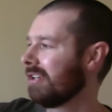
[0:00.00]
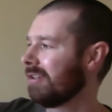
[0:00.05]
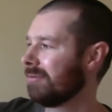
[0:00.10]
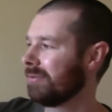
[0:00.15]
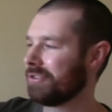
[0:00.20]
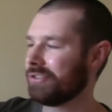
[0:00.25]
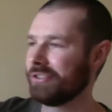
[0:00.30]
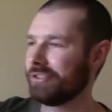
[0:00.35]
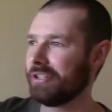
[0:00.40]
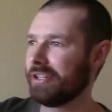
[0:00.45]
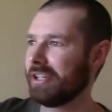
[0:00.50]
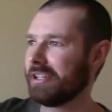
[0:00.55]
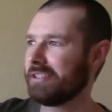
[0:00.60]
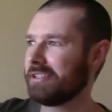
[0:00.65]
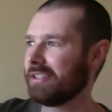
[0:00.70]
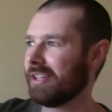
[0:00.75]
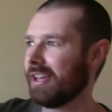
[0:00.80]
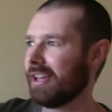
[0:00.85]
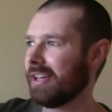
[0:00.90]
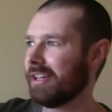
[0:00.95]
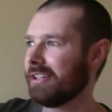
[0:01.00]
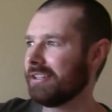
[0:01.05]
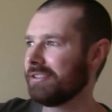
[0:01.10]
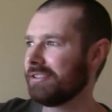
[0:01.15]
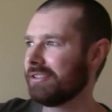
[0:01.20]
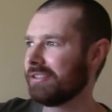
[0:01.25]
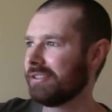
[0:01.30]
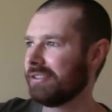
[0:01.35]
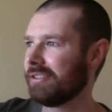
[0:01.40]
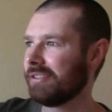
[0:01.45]
which is a nice
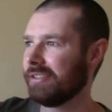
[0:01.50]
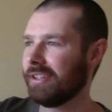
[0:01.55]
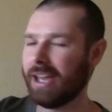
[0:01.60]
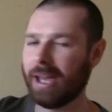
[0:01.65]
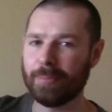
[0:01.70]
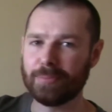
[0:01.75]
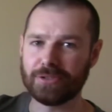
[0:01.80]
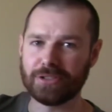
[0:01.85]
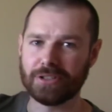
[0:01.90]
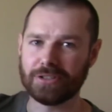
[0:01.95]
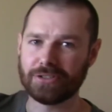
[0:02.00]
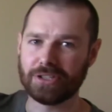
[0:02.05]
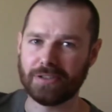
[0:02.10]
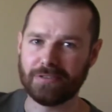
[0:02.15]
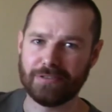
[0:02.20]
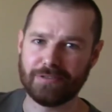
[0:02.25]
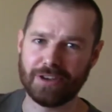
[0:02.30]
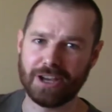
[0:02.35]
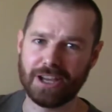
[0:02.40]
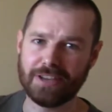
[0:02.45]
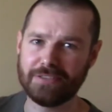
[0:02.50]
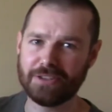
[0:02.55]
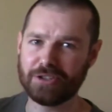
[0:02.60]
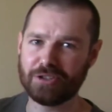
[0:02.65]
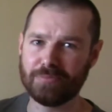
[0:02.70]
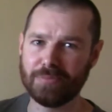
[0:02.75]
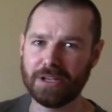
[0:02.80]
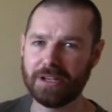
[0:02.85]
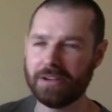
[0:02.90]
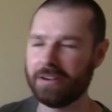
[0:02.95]
size aperture. So you have a
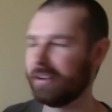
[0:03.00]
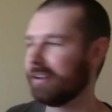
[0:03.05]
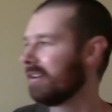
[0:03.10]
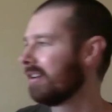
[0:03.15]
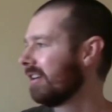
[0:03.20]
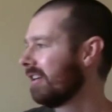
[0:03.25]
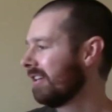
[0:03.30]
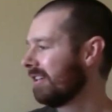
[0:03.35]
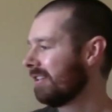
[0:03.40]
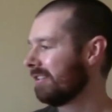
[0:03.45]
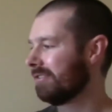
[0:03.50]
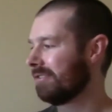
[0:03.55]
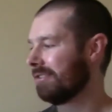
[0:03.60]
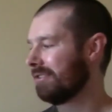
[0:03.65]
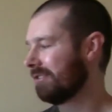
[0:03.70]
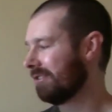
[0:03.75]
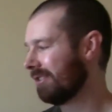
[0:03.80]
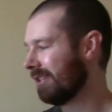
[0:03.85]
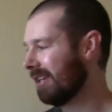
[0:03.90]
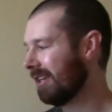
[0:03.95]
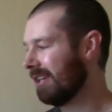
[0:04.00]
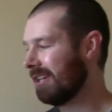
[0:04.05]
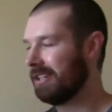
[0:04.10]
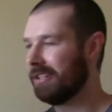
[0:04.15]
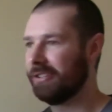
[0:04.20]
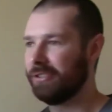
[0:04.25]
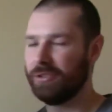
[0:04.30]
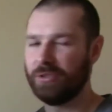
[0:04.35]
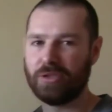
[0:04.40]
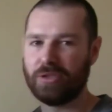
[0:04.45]
5-inch mirror. So this is
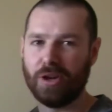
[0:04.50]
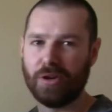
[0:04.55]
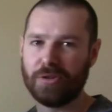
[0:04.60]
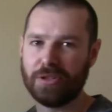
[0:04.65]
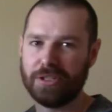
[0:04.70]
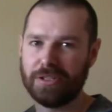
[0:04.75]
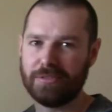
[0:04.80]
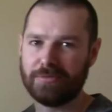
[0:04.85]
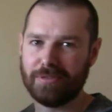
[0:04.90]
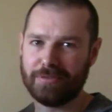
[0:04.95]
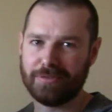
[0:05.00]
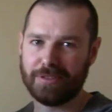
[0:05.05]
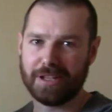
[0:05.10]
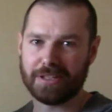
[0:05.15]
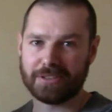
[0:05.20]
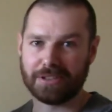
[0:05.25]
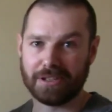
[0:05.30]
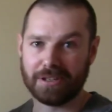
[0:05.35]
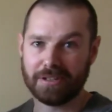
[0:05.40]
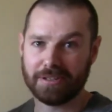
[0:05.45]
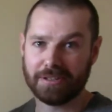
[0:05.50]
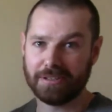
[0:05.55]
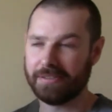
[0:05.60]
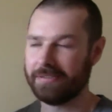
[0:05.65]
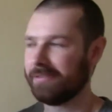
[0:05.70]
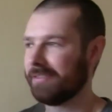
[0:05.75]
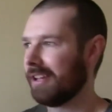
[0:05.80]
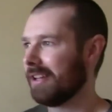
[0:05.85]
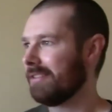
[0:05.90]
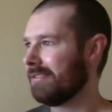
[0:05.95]
a Newtonian reflector,
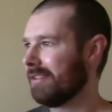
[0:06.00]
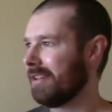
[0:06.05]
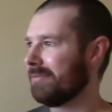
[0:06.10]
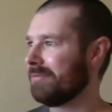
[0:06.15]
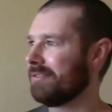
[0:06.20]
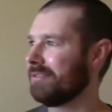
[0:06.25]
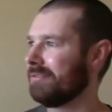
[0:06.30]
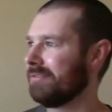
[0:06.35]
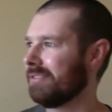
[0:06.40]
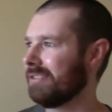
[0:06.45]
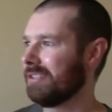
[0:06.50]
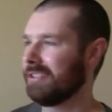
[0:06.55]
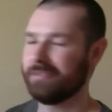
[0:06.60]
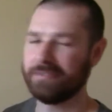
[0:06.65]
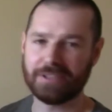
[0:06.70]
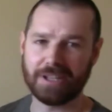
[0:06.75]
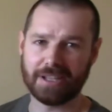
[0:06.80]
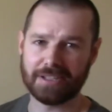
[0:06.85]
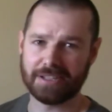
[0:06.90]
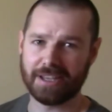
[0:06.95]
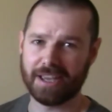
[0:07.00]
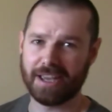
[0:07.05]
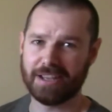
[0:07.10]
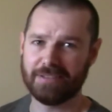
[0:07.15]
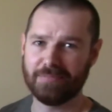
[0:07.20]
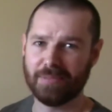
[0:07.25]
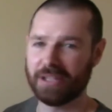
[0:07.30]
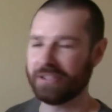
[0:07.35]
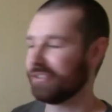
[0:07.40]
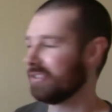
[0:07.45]
in case I
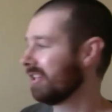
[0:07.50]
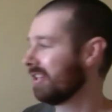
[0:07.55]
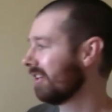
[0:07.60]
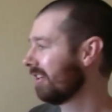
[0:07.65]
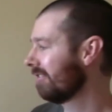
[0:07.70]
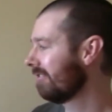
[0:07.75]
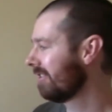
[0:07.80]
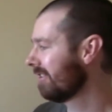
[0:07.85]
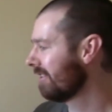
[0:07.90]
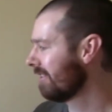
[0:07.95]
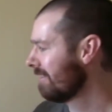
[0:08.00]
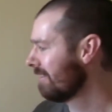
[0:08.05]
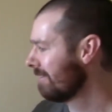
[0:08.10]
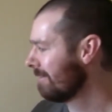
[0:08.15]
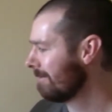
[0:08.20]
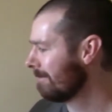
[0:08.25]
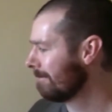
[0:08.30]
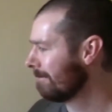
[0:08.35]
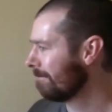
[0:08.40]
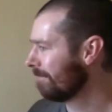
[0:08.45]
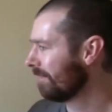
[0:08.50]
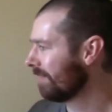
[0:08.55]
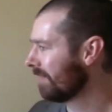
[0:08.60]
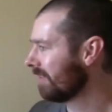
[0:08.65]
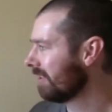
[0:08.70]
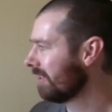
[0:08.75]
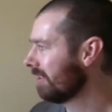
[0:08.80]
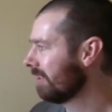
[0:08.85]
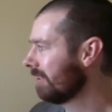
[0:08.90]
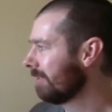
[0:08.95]
hadn't mentioned that already.
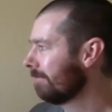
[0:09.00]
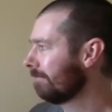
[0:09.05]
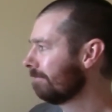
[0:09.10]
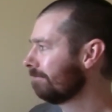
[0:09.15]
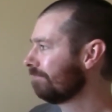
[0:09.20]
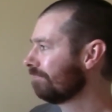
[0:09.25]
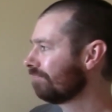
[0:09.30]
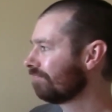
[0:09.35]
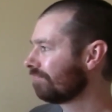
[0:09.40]
Um,